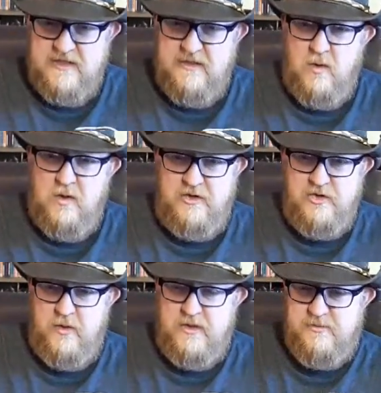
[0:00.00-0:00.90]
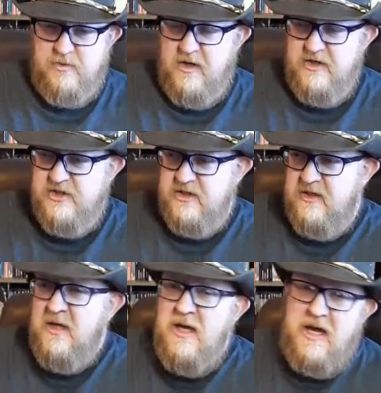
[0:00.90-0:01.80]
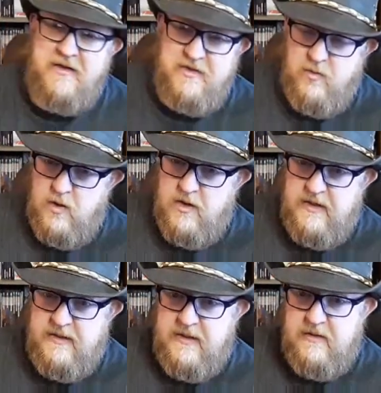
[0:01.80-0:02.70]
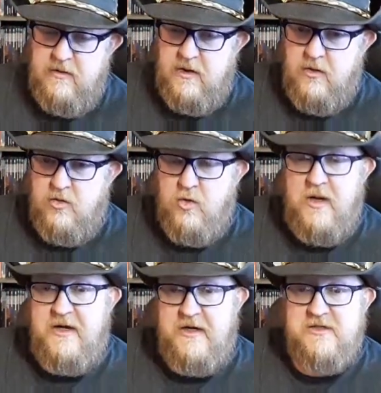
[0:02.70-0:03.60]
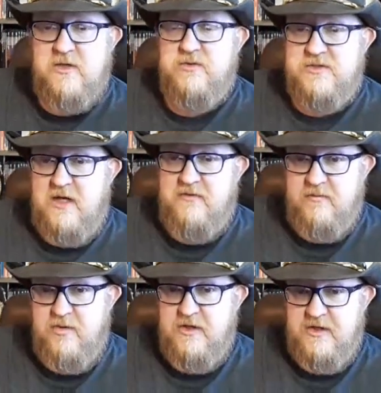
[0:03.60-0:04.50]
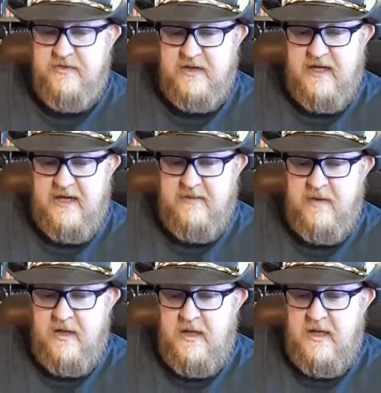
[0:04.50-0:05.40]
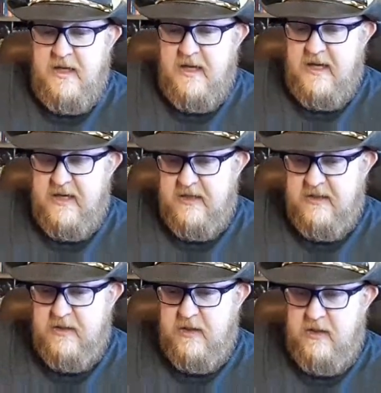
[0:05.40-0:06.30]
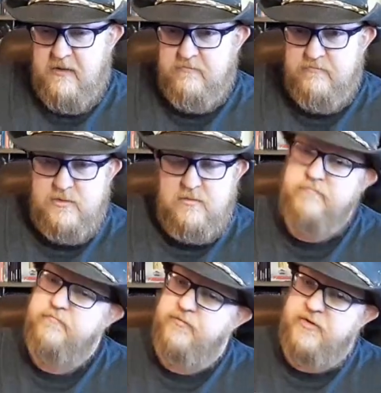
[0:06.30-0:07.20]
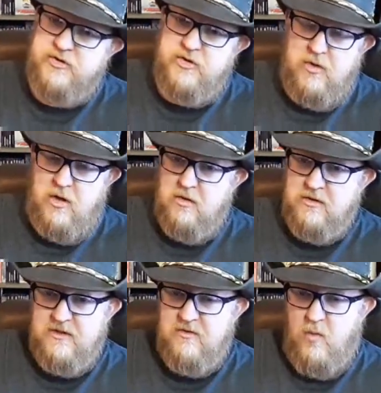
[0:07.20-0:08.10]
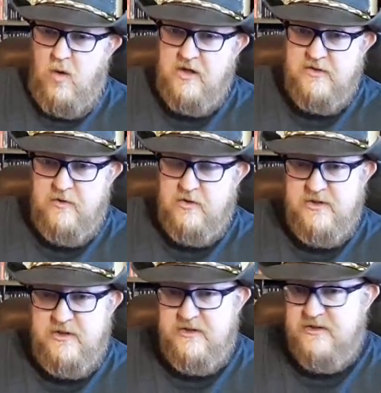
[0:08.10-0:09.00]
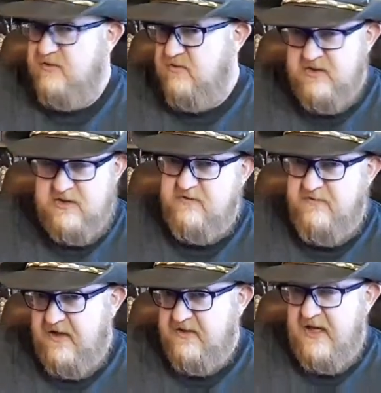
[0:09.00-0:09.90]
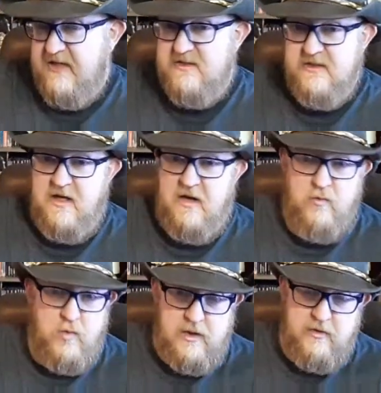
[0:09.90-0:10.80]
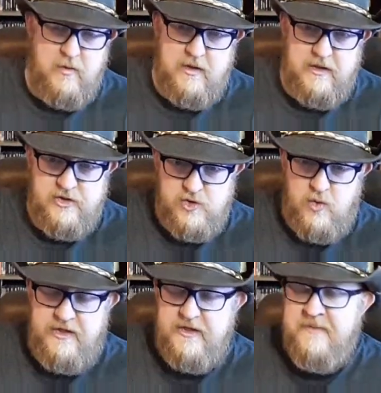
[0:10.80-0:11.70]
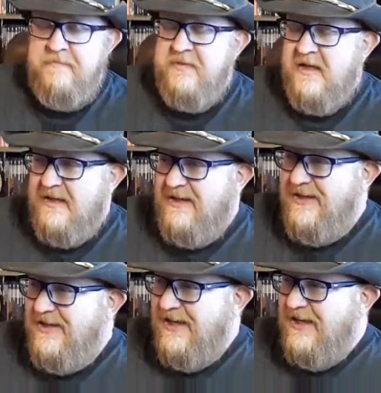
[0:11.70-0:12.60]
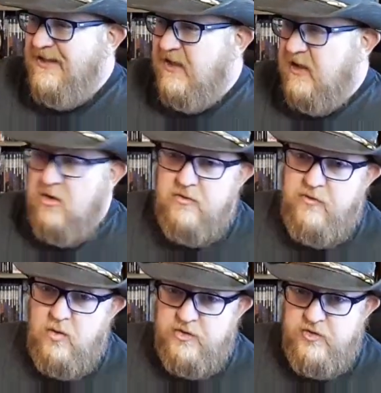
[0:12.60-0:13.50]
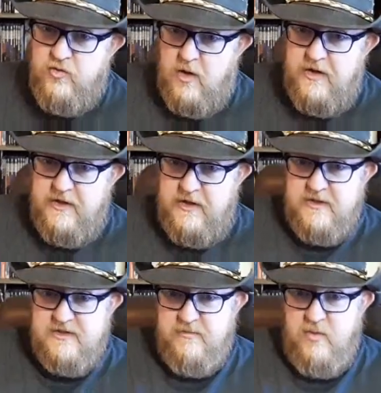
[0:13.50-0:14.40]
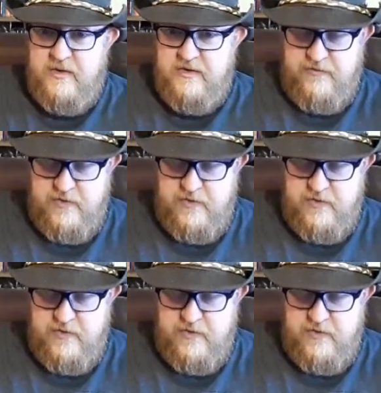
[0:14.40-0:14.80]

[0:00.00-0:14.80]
see where he drew inspiration and then where he, you know, created his own stuff and put it in the game. And um, the too long didn't watch version is, this is fantastic. I really, really enjoyed it, and I look forward to running it at some point in the